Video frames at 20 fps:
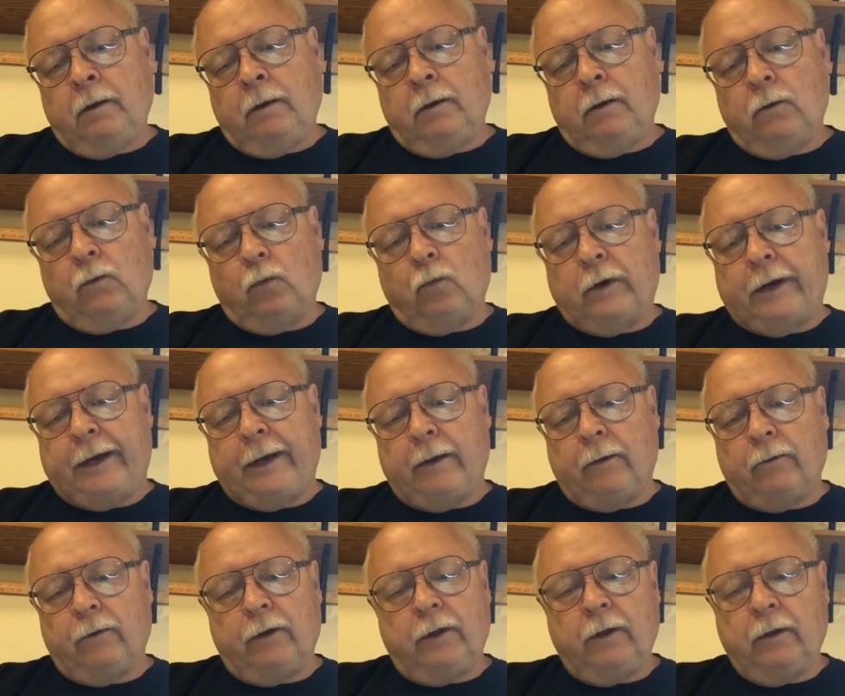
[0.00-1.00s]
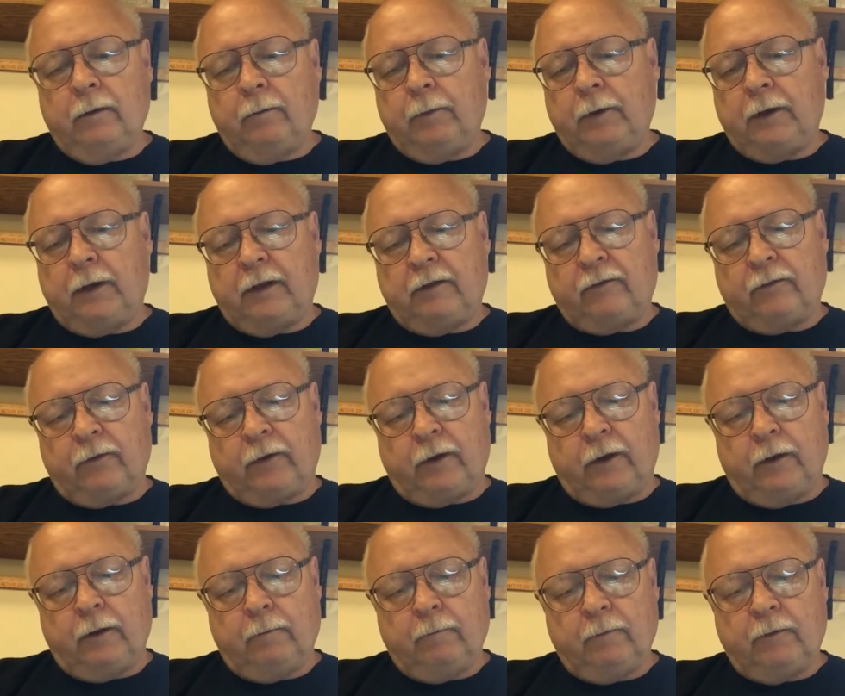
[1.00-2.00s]
unwound, but that's
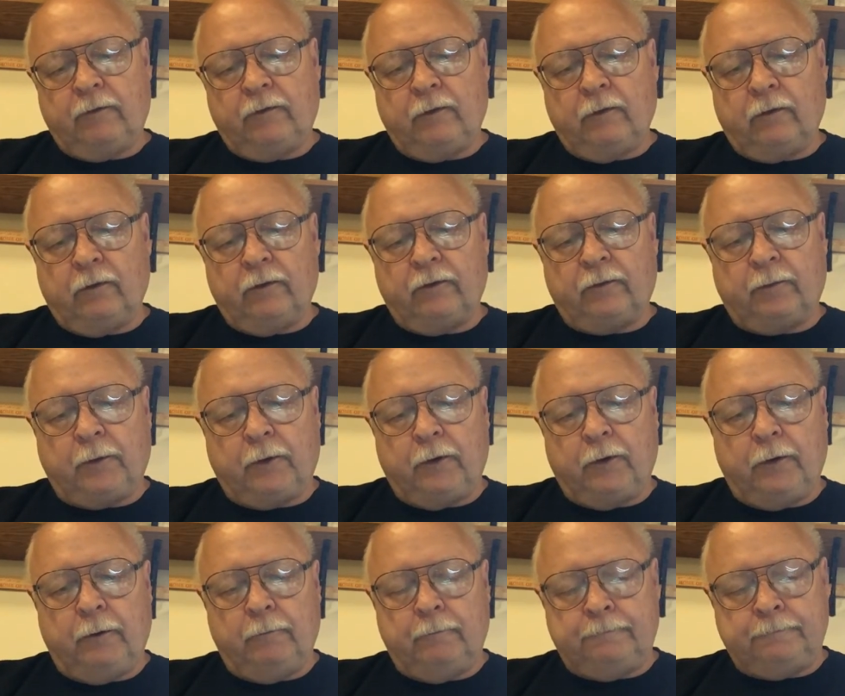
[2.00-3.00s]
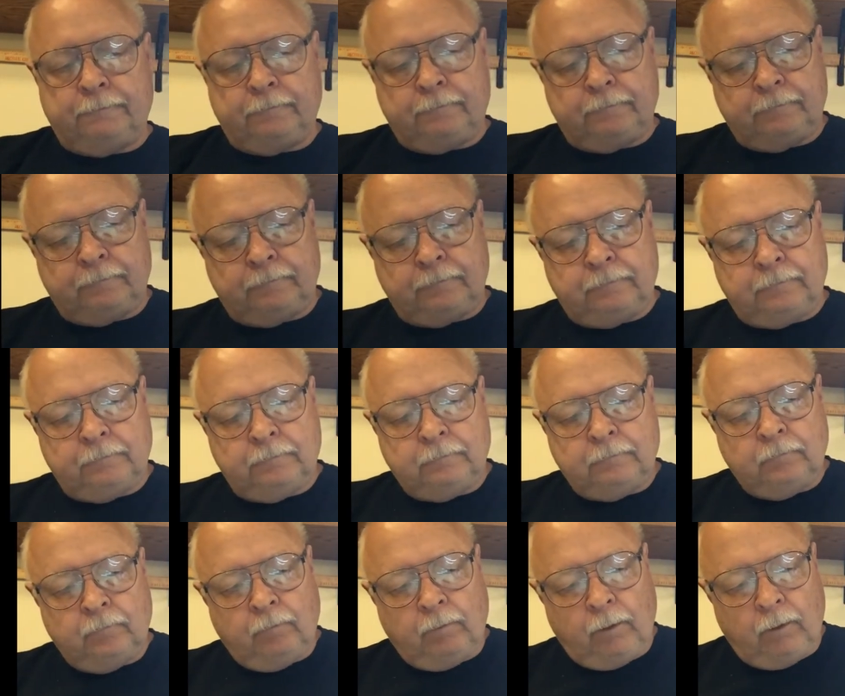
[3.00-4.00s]
okay. It still looks good.
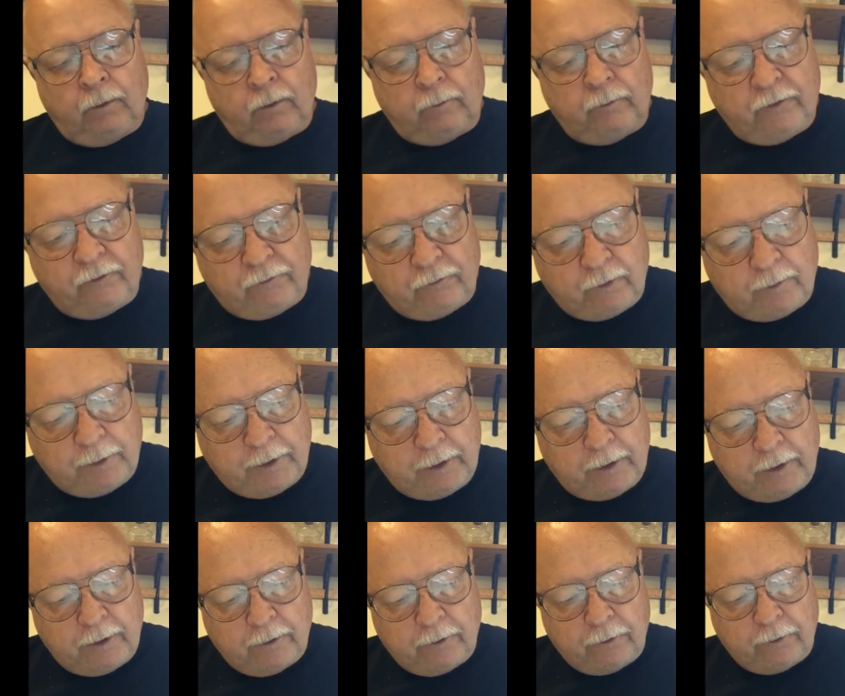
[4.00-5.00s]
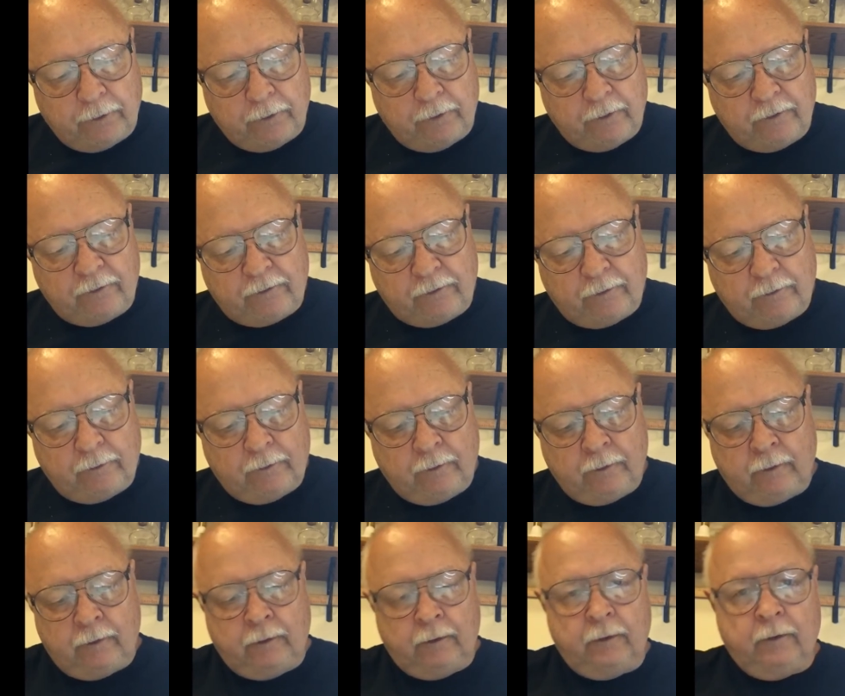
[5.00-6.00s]
I'm just rubbing it here on this
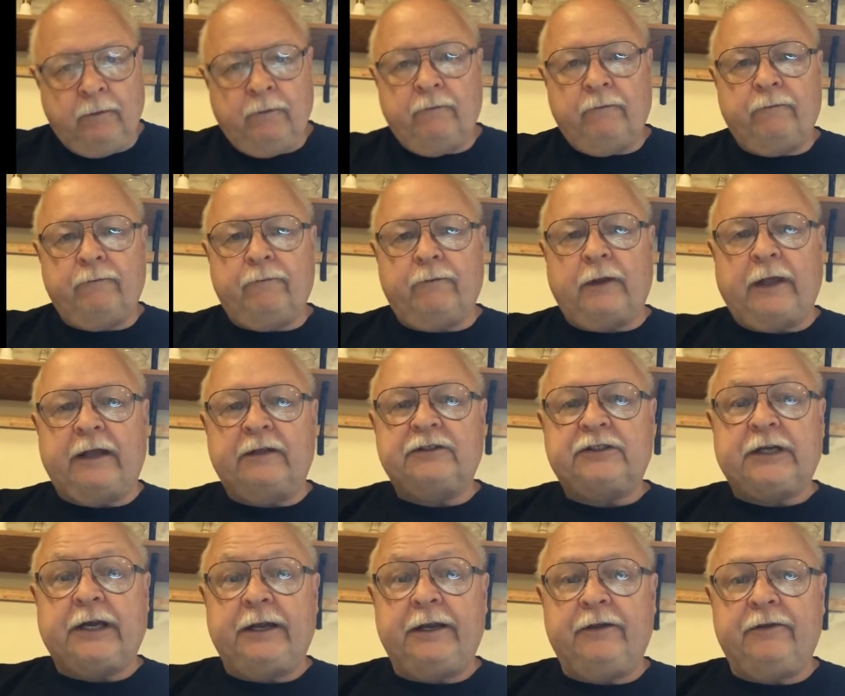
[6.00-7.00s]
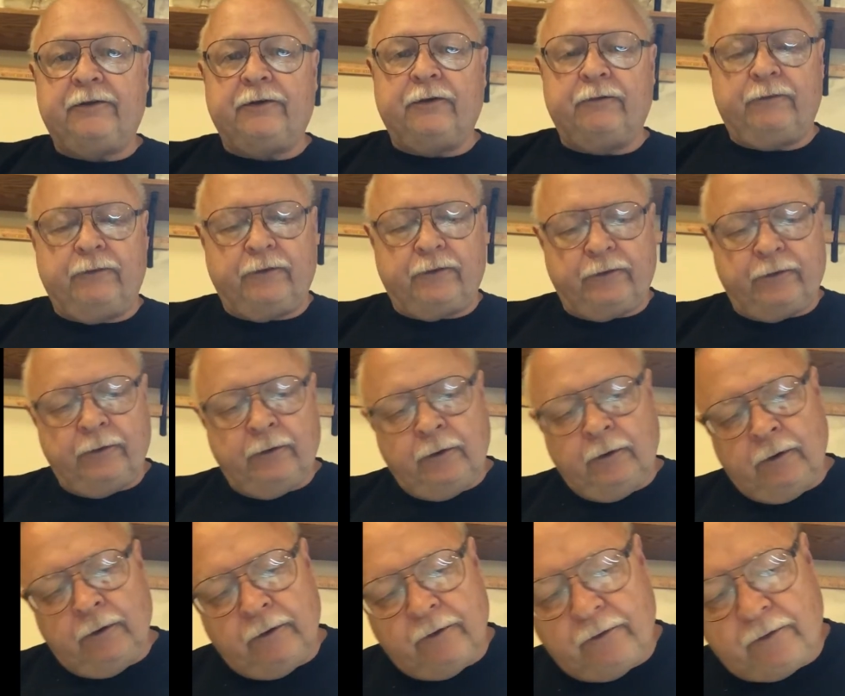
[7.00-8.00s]
flat, shiny surface to